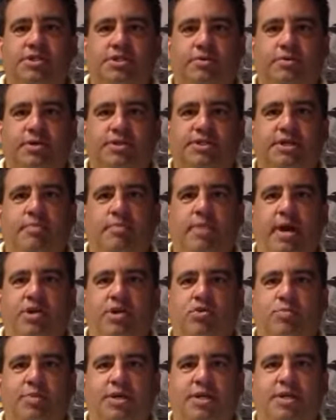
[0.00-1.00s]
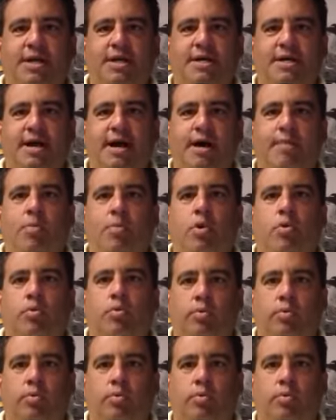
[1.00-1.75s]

series on badgerbeat.com.